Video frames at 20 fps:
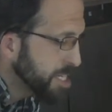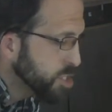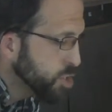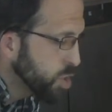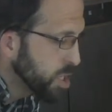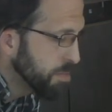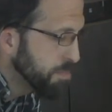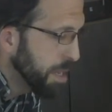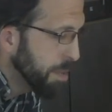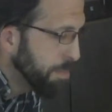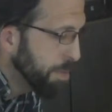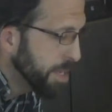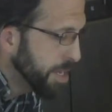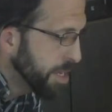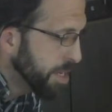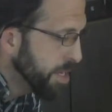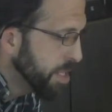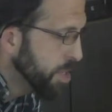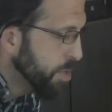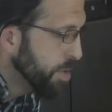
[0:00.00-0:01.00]
joy may be
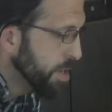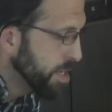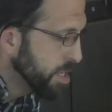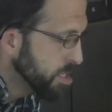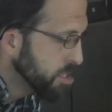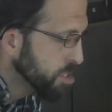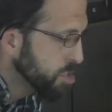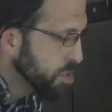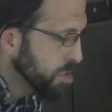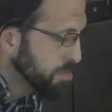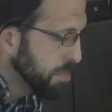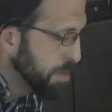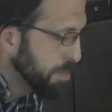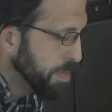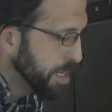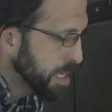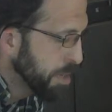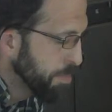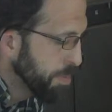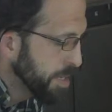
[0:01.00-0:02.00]
in you and your joy may
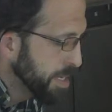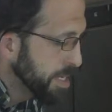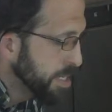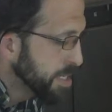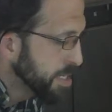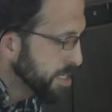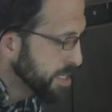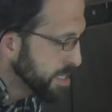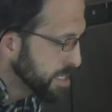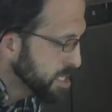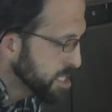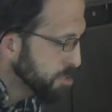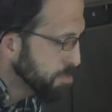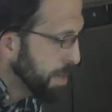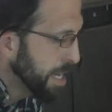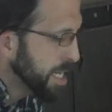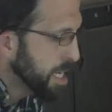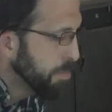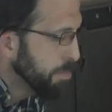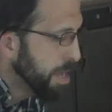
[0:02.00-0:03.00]
be complete. This is
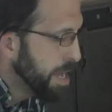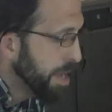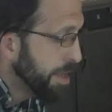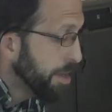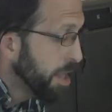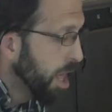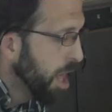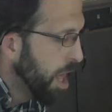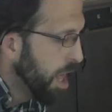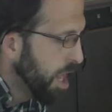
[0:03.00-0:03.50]
my command.